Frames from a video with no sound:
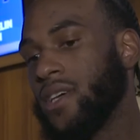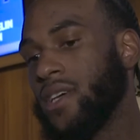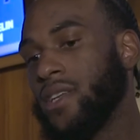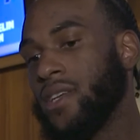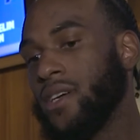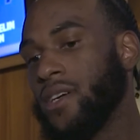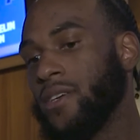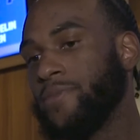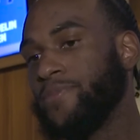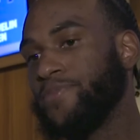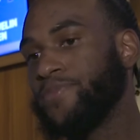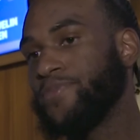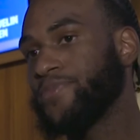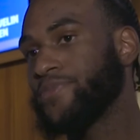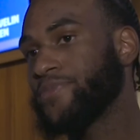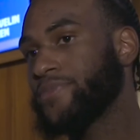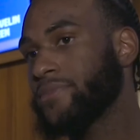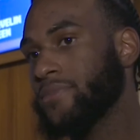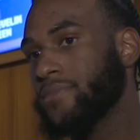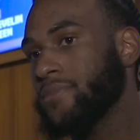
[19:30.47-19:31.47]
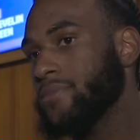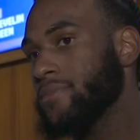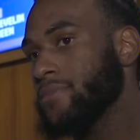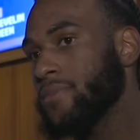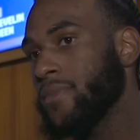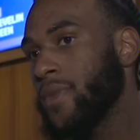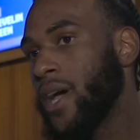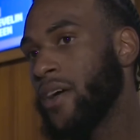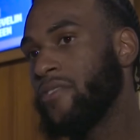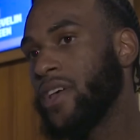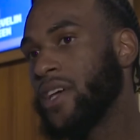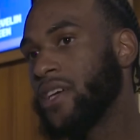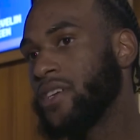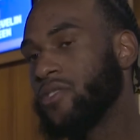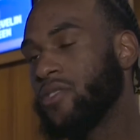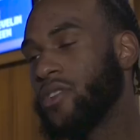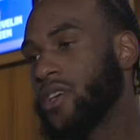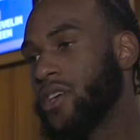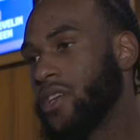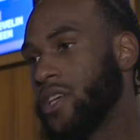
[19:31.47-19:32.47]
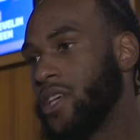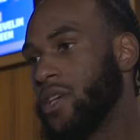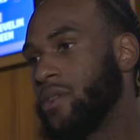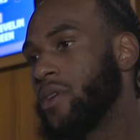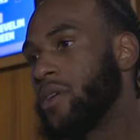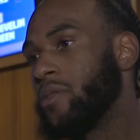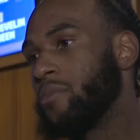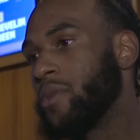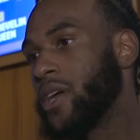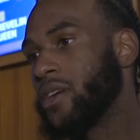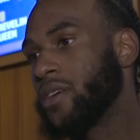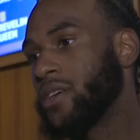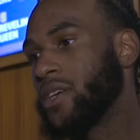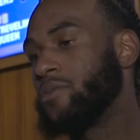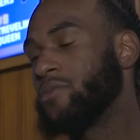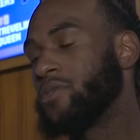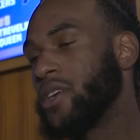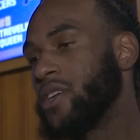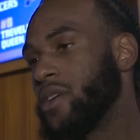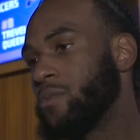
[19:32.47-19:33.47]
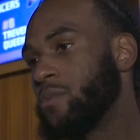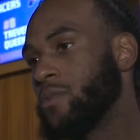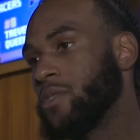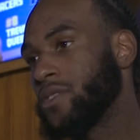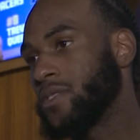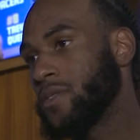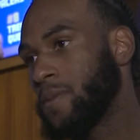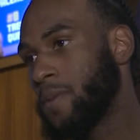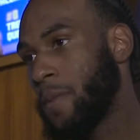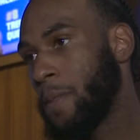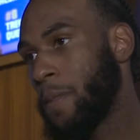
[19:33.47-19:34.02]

And I feel like he's only going to keep getting better, keep trying upwards.